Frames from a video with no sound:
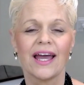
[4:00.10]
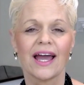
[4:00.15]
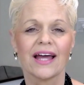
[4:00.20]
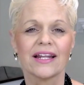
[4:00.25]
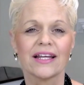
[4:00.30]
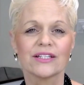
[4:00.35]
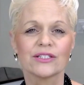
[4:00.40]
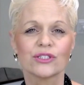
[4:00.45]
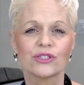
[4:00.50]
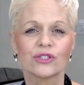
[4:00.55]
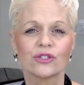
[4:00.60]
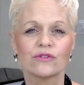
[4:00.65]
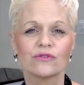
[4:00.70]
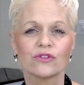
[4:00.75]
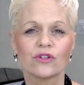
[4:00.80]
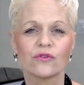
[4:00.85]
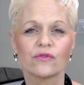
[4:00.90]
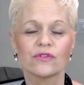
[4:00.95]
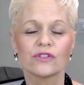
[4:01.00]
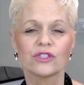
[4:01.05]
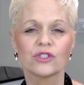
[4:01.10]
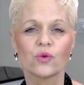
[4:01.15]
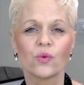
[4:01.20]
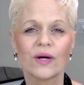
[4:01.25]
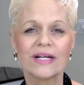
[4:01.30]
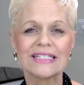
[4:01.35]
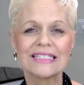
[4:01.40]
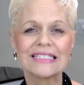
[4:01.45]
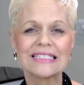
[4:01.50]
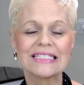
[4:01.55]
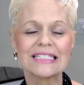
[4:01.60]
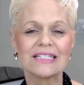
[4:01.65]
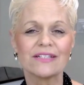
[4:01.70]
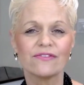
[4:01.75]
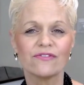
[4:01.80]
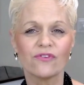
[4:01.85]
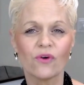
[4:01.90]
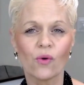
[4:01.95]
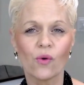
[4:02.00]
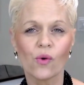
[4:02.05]
and has served over
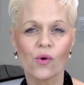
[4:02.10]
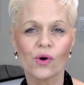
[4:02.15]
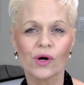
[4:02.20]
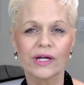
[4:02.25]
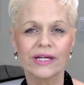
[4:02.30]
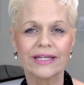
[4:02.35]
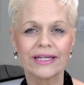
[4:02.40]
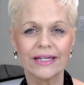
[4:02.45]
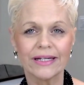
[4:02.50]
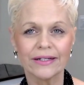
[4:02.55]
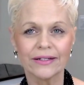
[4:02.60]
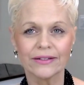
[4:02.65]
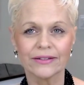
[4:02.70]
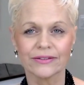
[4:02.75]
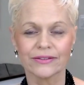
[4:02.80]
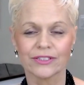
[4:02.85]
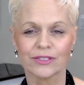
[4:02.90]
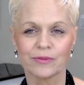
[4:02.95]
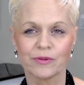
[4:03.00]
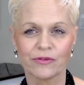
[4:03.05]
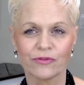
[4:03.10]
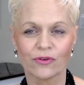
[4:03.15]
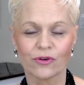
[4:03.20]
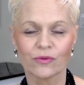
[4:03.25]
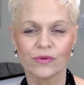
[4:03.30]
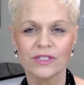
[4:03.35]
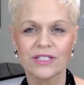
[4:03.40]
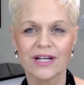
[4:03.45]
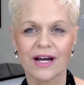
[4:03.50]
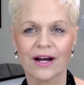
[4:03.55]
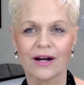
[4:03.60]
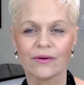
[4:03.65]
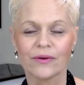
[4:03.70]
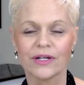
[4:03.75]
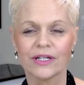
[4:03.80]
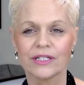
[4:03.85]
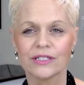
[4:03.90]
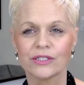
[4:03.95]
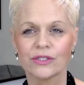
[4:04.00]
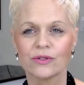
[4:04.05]
24 years before
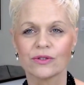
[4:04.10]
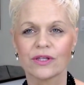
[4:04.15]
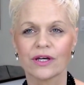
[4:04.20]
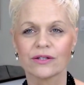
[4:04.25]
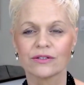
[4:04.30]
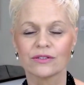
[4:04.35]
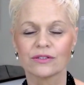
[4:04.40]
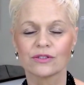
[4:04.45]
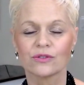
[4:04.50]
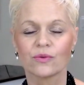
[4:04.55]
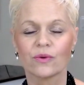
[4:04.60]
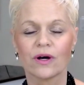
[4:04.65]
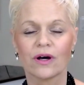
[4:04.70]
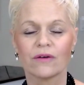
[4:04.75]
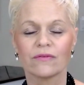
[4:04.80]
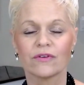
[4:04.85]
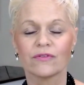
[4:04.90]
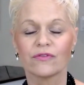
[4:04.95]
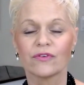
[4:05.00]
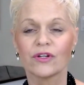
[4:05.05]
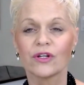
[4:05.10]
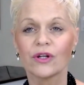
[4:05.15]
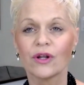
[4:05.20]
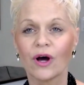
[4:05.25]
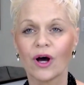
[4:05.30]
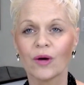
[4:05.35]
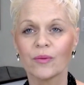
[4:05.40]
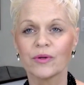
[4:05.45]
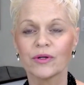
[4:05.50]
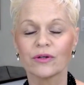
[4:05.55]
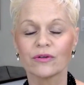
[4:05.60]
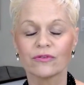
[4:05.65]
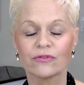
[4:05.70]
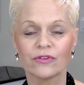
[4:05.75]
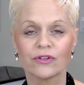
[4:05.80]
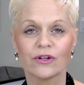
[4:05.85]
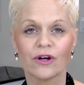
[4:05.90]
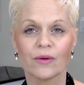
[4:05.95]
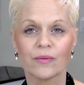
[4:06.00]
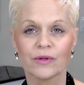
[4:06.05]
retiring in 2012. A phenomenal,
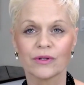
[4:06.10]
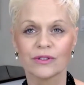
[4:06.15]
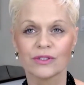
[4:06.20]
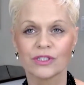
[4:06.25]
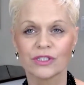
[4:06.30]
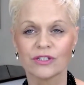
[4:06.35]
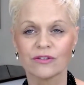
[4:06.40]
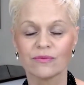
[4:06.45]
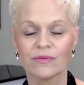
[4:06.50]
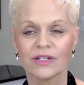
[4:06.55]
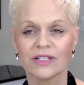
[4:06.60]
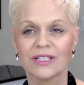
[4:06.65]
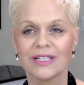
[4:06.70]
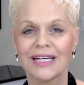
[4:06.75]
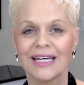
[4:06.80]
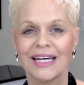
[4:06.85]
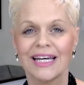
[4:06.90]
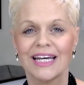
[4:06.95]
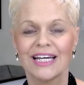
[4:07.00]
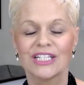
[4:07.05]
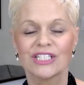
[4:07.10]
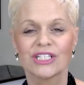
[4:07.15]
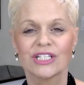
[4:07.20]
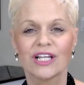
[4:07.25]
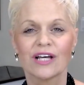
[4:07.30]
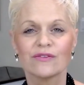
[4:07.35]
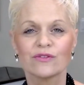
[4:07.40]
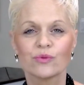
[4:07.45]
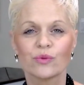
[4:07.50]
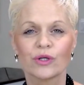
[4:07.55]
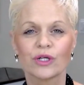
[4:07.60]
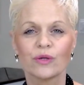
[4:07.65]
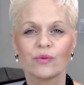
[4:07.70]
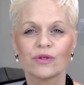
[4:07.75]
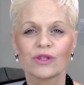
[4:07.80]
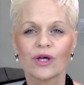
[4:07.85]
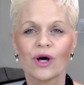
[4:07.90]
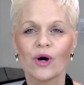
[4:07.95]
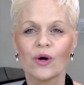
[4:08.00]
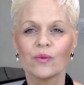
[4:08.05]
phenomenal achievement. She loves working
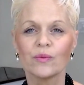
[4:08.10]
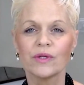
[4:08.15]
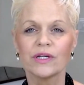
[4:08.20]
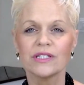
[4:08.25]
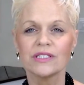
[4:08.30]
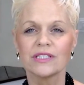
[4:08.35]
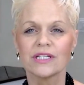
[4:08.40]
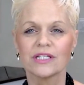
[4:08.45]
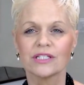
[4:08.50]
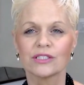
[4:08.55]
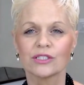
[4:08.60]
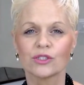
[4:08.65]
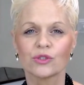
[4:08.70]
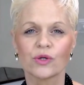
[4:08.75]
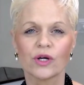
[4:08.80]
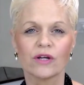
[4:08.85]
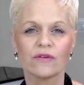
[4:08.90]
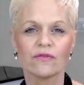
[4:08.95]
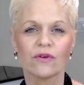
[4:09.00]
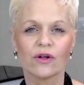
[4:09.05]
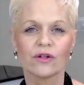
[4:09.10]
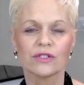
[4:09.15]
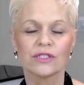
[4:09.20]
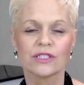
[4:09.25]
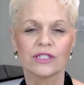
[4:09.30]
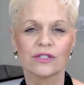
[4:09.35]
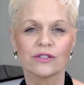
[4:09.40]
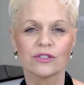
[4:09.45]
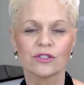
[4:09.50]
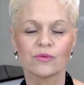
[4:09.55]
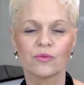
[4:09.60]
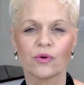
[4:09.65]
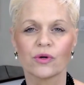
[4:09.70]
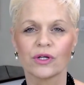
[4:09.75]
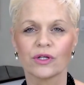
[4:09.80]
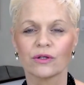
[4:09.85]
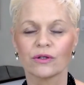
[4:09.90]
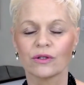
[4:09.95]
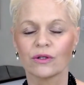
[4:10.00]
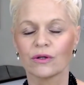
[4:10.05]
with the homeless and as a trained volunteer
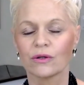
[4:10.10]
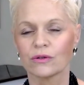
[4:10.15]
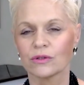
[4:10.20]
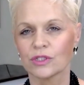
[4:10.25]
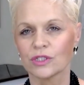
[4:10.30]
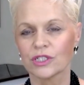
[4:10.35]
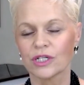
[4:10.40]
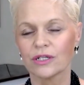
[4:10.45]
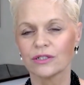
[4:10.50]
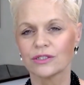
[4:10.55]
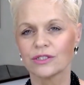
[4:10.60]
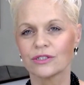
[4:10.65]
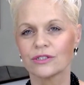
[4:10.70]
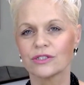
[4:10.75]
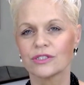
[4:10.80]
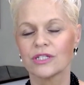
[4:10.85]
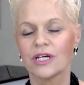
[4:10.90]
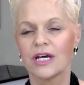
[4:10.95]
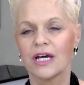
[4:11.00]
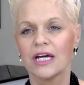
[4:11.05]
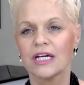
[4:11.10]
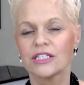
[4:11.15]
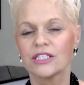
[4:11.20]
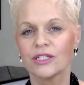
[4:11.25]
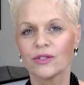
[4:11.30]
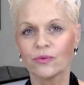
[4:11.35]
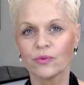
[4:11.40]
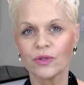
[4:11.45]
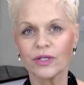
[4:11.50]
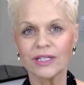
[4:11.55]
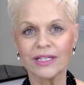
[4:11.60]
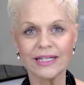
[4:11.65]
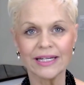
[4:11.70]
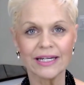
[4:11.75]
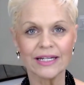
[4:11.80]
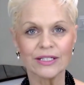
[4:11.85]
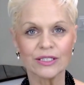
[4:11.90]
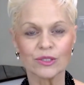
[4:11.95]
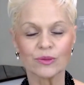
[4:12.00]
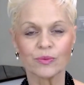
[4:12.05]
supporting her local shelters. She
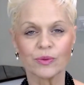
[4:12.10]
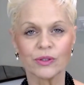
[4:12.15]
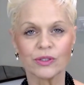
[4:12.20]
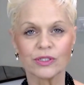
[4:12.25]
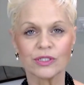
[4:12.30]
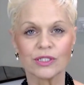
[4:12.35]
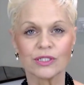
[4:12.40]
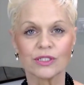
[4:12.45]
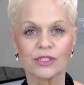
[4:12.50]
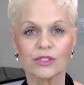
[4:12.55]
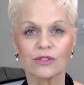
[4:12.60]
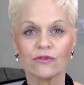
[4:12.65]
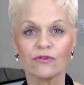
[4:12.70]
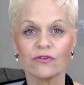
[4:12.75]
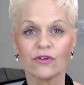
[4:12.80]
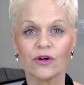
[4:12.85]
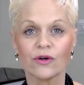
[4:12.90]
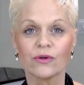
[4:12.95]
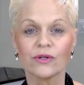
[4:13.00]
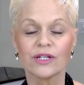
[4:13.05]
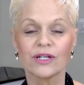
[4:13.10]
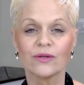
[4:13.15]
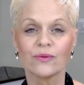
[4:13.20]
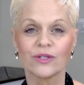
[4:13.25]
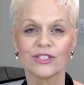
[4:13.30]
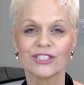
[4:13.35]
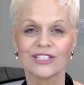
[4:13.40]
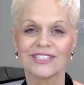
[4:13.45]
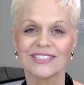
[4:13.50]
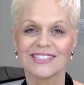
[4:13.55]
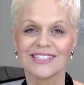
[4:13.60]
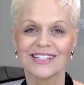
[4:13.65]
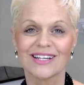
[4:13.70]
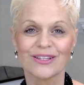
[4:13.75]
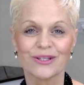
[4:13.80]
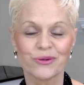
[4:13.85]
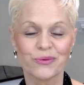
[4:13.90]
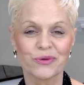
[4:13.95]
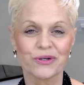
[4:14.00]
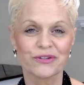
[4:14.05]
really is a person devoted, which is
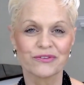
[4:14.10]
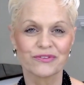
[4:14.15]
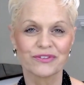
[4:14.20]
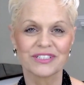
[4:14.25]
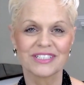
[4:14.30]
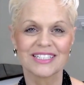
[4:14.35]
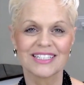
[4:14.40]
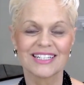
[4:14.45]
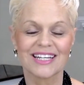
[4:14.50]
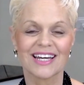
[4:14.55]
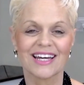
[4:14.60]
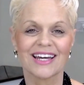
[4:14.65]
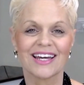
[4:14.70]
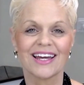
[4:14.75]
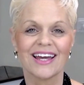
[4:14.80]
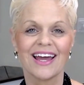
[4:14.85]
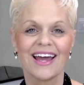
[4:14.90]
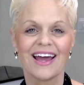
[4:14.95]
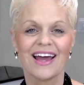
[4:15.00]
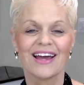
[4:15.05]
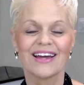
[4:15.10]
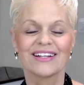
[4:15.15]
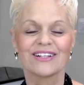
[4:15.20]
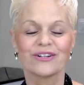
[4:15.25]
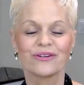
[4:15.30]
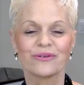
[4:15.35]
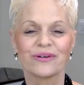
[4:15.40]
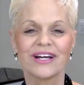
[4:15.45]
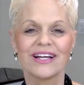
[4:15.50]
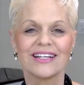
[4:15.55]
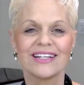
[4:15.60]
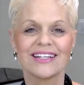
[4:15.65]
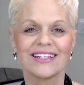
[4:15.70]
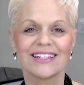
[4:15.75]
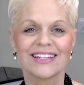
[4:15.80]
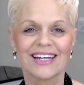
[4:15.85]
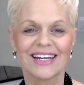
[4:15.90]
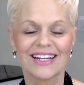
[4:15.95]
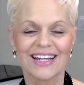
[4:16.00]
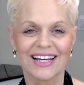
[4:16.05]
another word for today, in
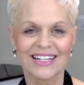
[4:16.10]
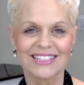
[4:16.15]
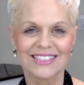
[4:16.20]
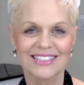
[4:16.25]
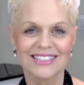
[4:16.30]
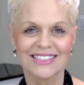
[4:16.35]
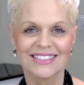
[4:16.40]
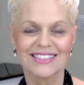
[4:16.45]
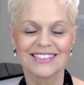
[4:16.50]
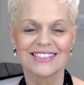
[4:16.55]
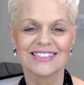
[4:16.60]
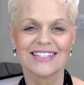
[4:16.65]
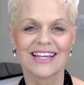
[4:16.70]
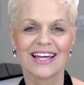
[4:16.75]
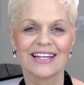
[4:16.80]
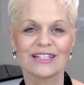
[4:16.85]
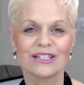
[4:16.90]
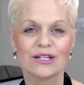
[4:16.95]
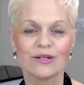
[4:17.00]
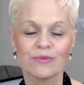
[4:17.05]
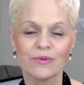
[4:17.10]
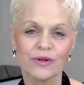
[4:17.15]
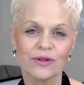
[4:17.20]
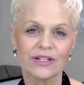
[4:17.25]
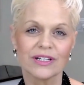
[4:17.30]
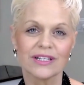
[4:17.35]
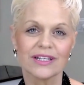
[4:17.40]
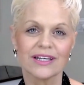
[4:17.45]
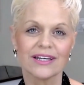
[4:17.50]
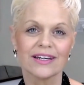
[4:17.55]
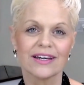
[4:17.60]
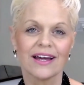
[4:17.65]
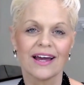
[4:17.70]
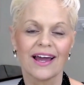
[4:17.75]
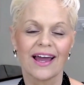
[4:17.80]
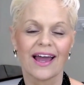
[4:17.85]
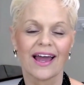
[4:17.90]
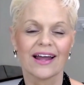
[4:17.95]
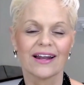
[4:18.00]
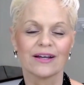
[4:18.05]
creating connections and community.
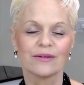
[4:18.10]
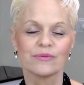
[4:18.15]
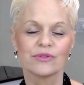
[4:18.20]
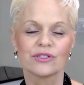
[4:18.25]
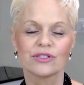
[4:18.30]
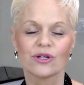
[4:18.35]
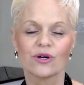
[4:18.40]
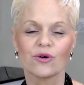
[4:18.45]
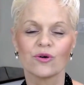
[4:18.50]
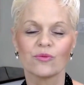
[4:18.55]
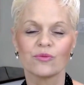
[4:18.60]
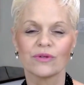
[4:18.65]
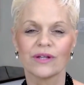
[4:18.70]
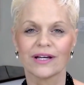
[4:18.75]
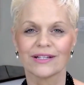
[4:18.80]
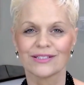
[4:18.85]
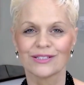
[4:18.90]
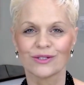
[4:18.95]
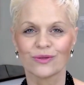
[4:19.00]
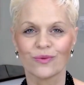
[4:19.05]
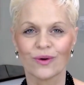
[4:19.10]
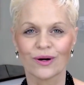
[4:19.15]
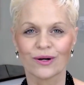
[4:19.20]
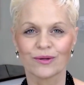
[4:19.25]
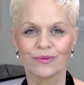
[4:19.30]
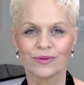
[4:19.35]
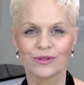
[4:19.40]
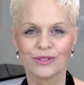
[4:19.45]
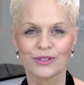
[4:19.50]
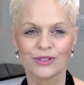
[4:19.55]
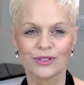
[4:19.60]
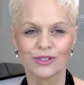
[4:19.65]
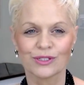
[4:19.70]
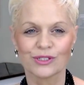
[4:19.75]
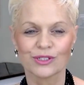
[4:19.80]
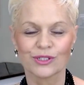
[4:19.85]
And I'm so blessed to welcome her to the